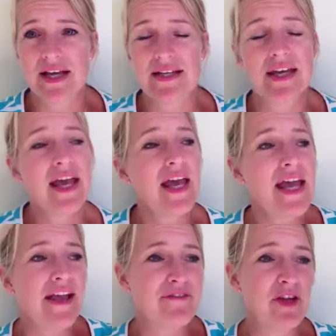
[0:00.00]
And
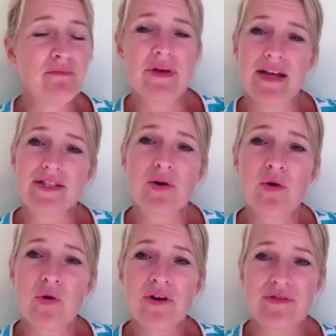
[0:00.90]
if you mix
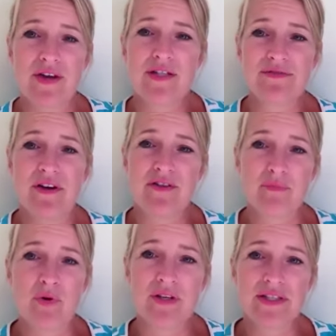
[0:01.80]
all of those 5
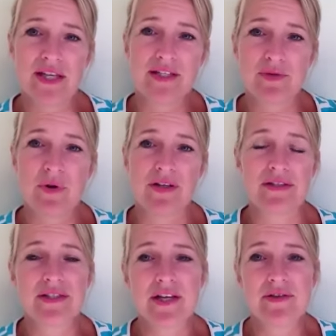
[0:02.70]
points into one,
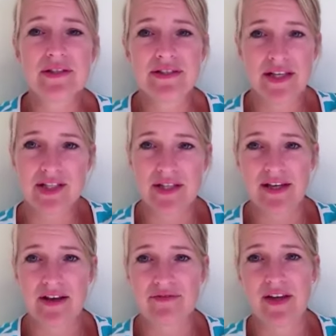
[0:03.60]
so ditching the
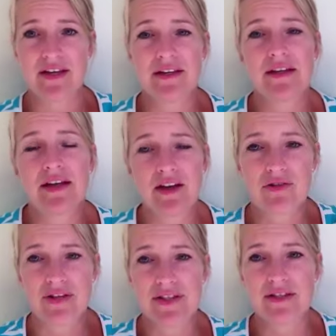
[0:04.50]
caffeine,
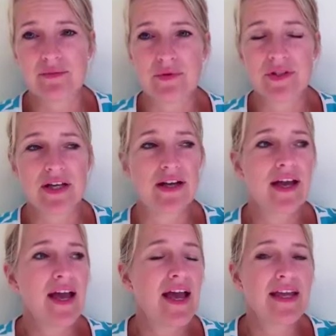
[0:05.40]
increasing the water,
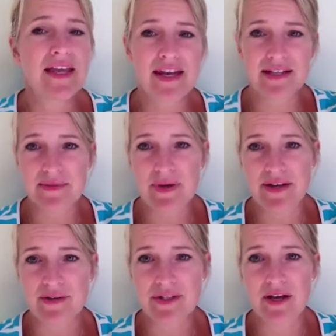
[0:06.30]
getting to
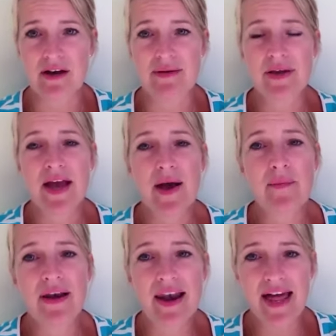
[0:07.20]
bed on time,
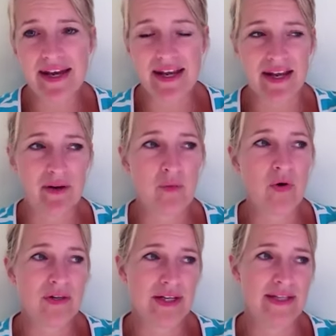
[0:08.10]
planning
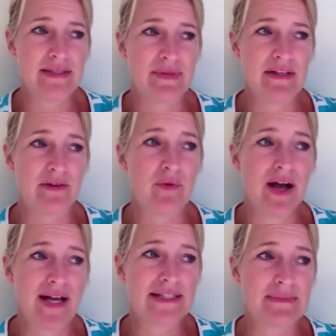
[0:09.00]
what needs to be done or what
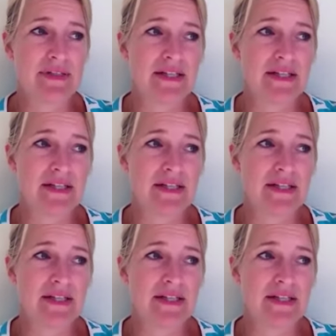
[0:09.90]
has to be